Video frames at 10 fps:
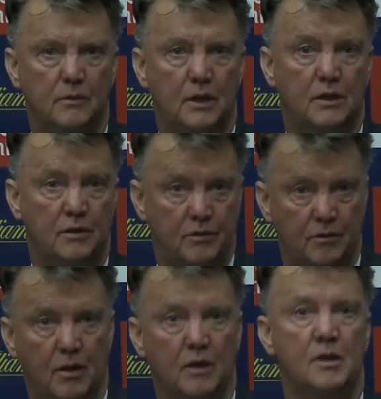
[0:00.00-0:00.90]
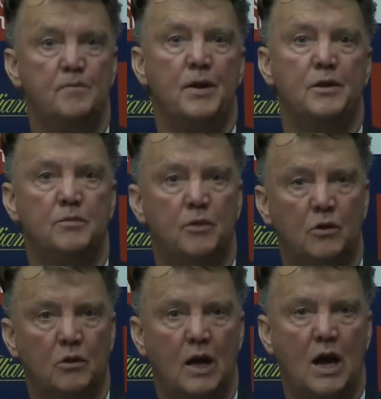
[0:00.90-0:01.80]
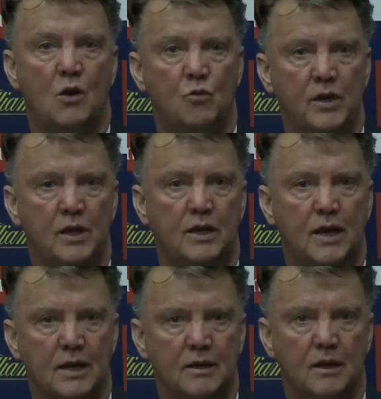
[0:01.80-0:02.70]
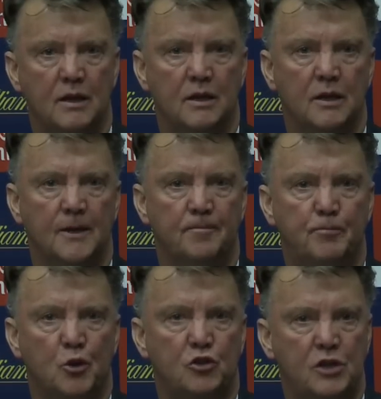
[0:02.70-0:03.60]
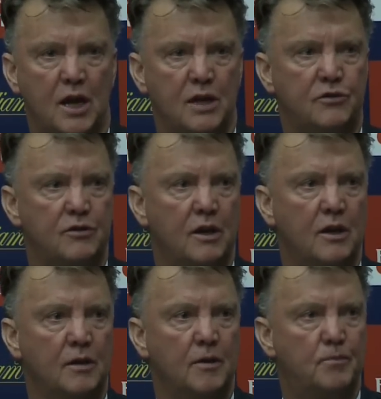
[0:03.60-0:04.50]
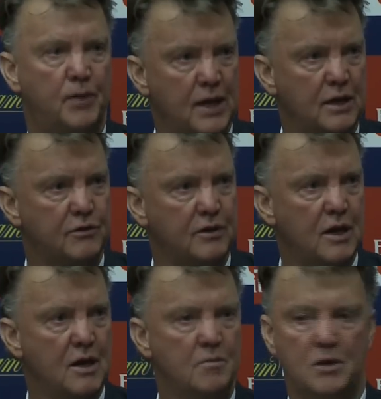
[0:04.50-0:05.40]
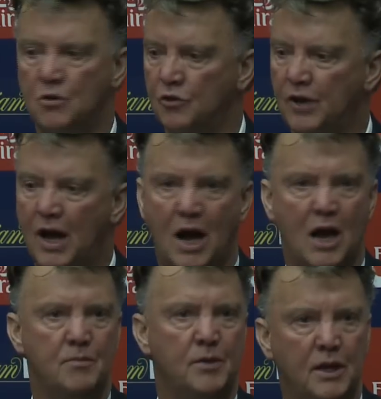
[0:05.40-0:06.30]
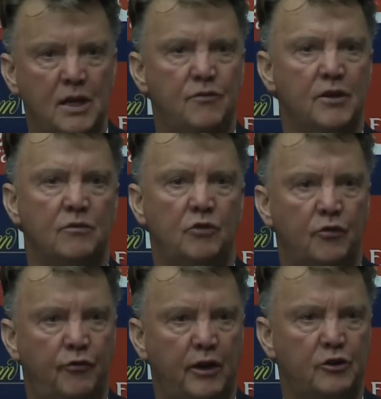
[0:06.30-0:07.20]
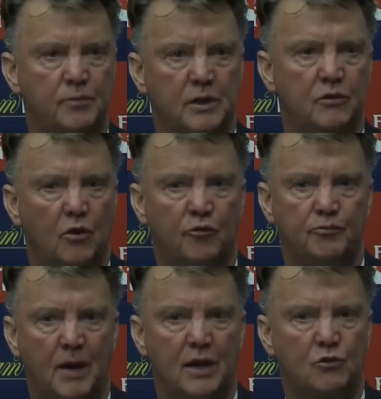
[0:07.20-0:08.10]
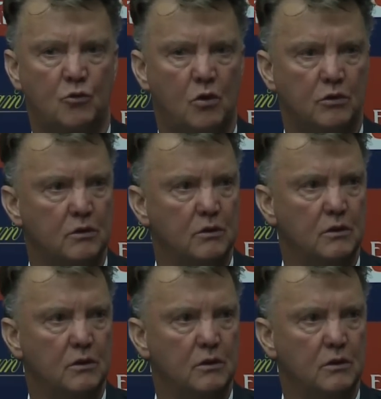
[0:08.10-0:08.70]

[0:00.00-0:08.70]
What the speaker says: That is dependable how we can purchase players, because I believe in refreshment of my squad.